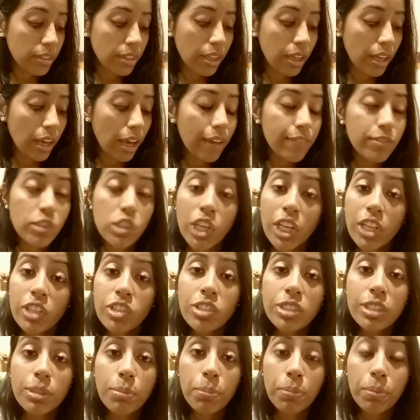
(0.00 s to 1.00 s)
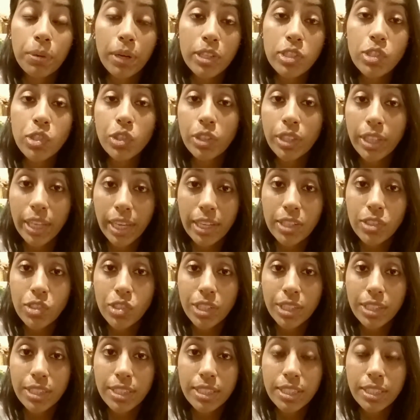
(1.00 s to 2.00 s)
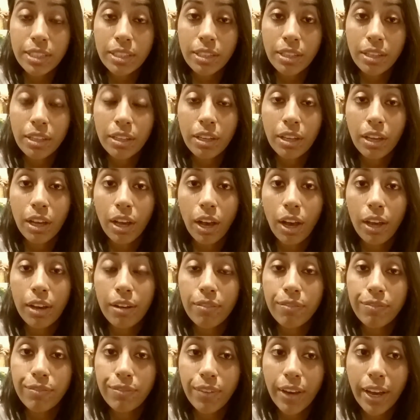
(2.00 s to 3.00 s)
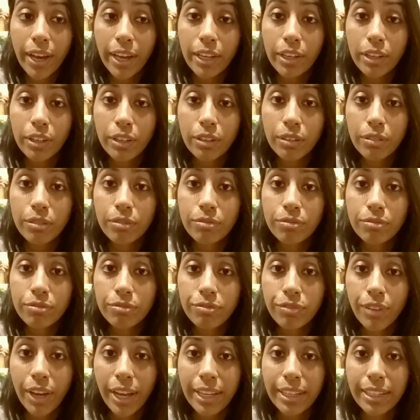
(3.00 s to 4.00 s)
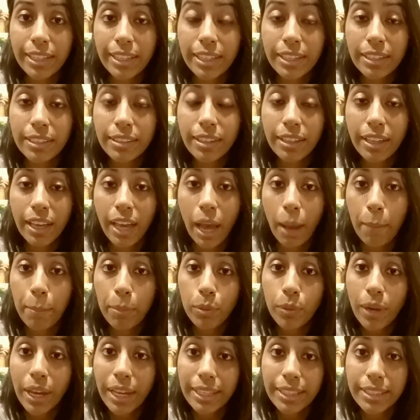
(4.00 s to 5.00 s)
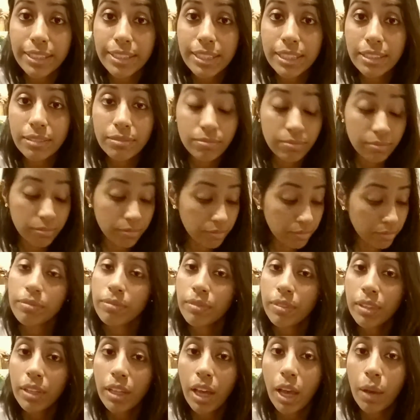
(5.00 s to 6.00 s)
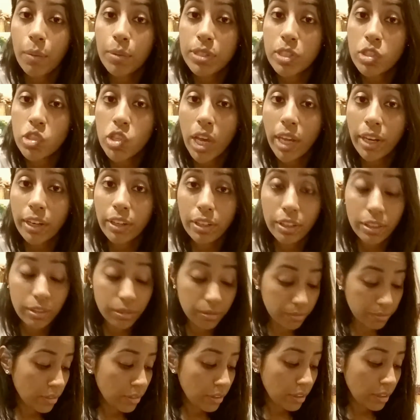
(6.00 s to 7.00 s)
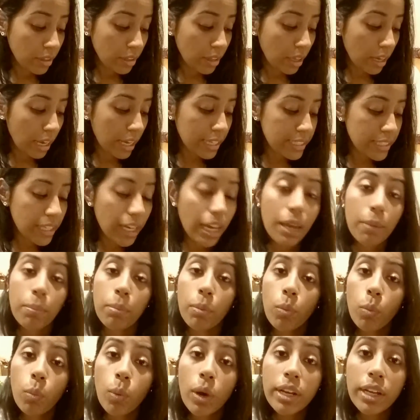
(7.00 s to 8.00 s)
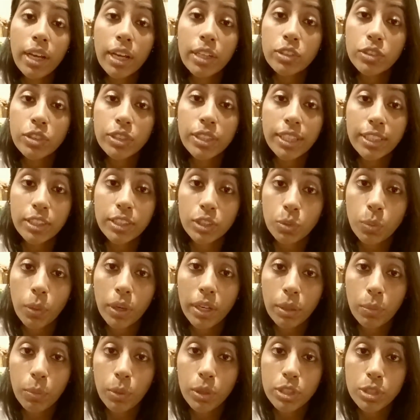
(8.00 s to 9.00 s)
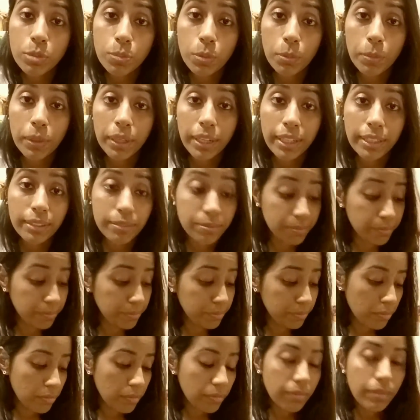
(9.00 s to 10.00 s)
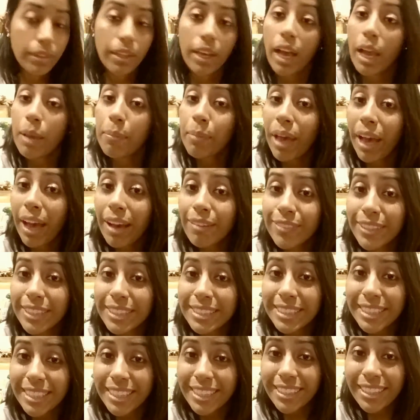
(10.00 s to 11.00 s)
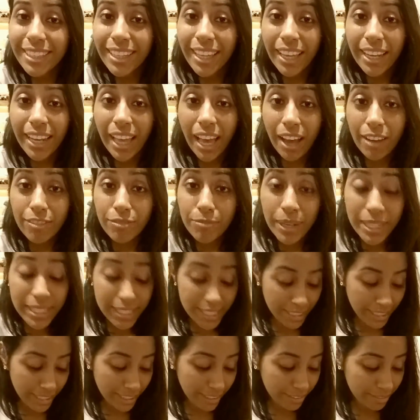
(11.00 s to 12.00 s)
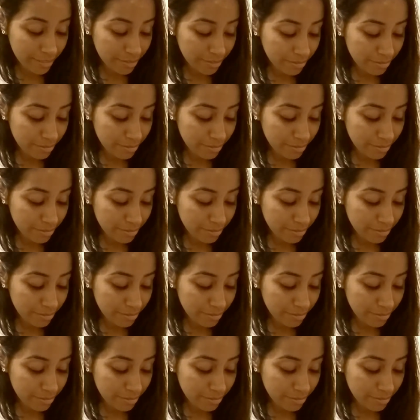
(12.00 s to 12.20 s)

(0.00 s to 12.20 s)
I've changed the pressure gauges on a fire fighting apparatus. I was a janitor. I type 120 words per minute. I'm half Indian and half Mexican.